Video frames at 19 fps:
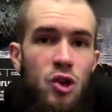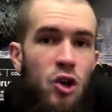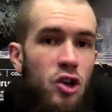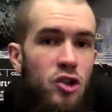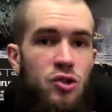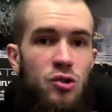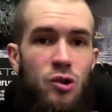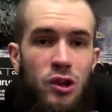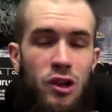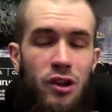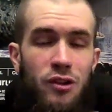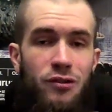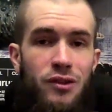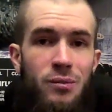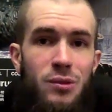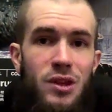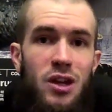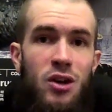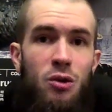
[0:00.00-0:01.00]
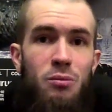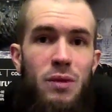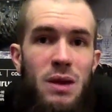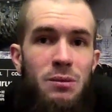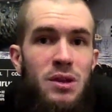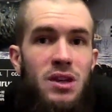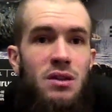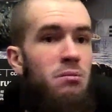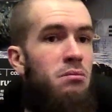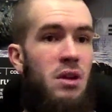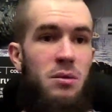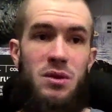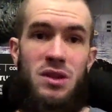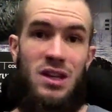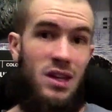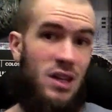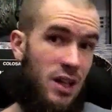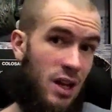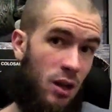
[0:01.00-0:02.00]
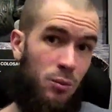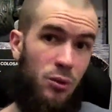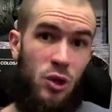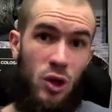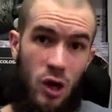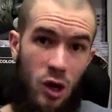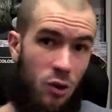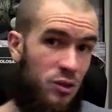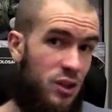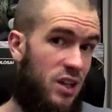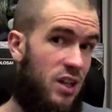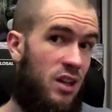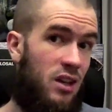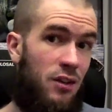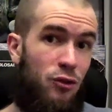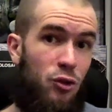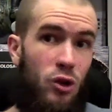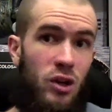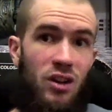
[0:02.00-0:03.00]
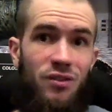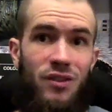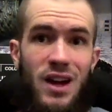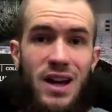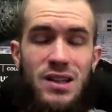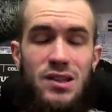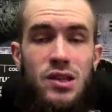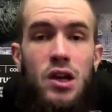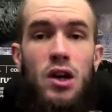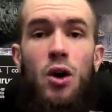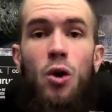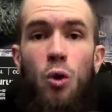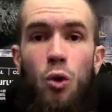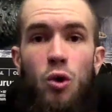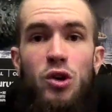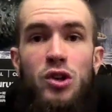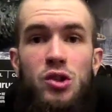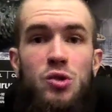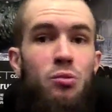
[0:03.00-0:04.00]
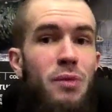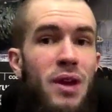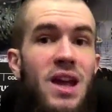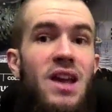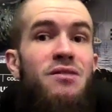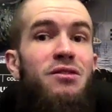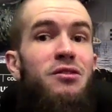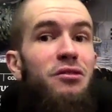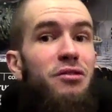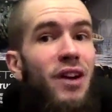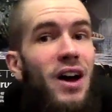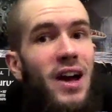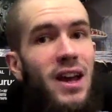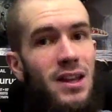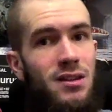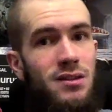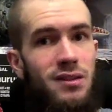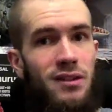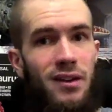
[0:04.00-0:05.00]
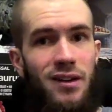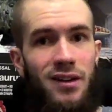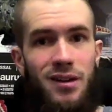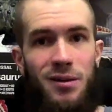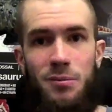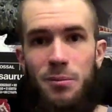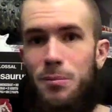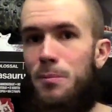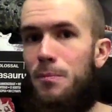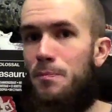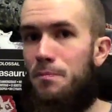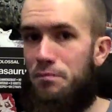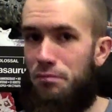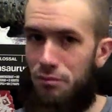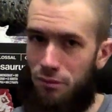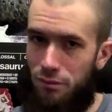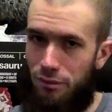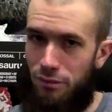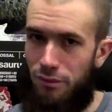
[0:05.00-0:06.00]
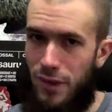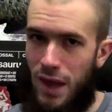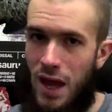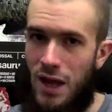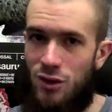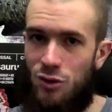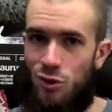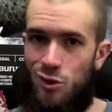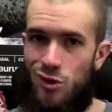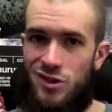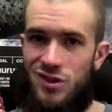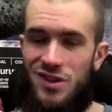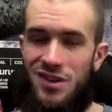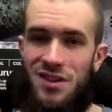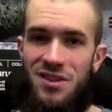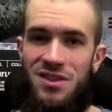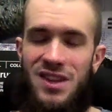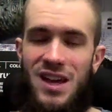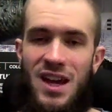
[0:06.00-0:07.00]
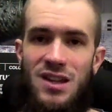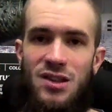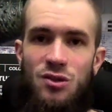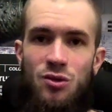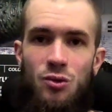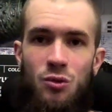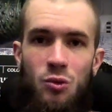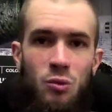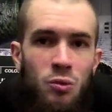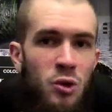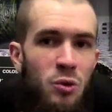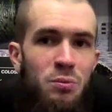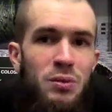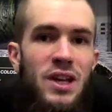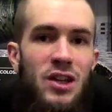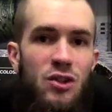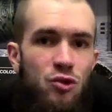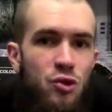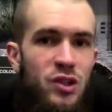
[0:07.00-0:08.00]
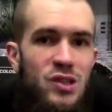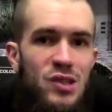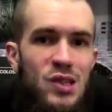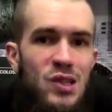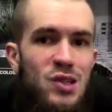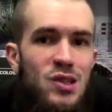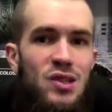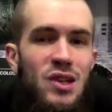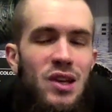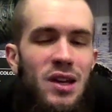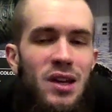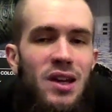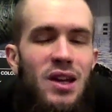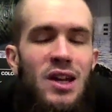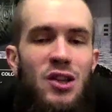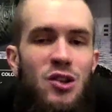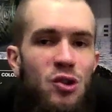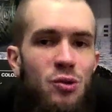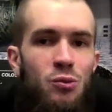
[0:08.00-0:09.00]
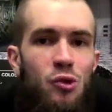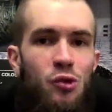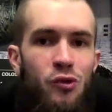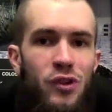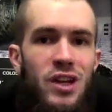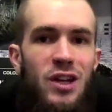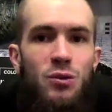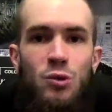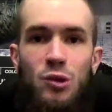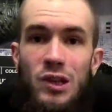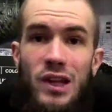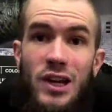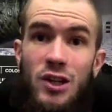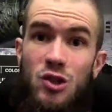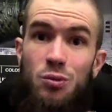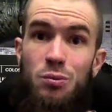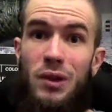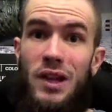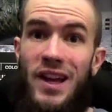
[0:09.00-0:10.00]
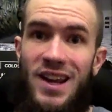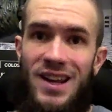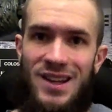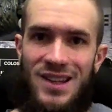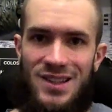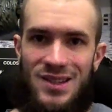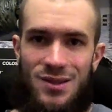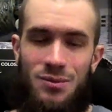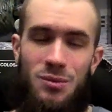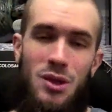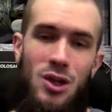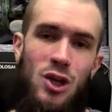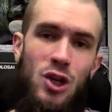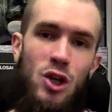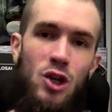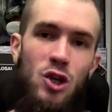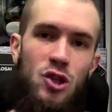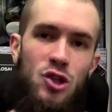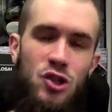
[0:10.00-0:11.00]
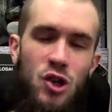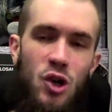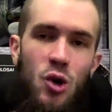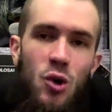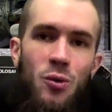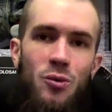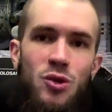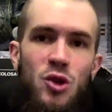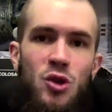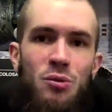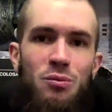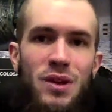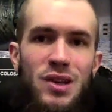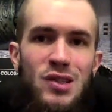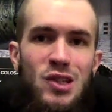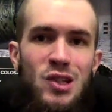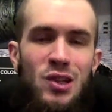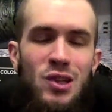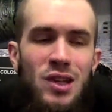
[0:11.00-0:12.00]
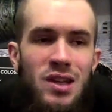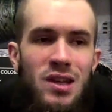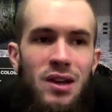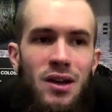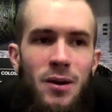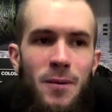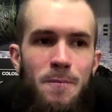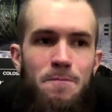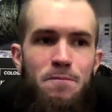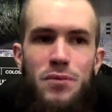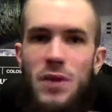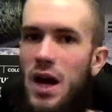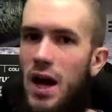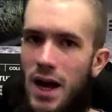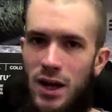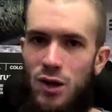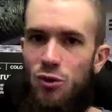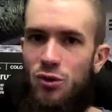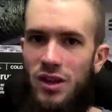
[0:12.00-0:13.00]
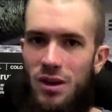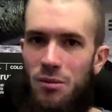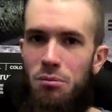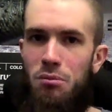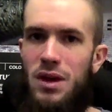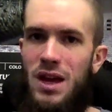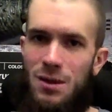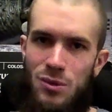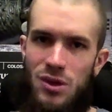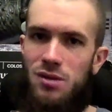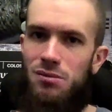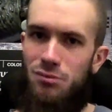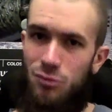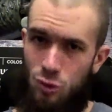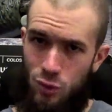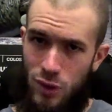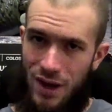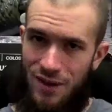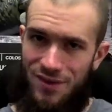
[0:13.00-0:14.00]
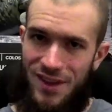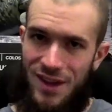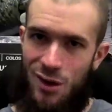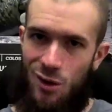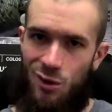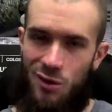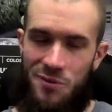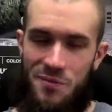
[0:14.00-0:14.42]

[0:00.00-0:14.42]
a lot of them there. Maybe they can help you out, they can give you an advice, or you may even find actors that would be interested in your movie and would like to play in it. So you can basically hire them maybe right there.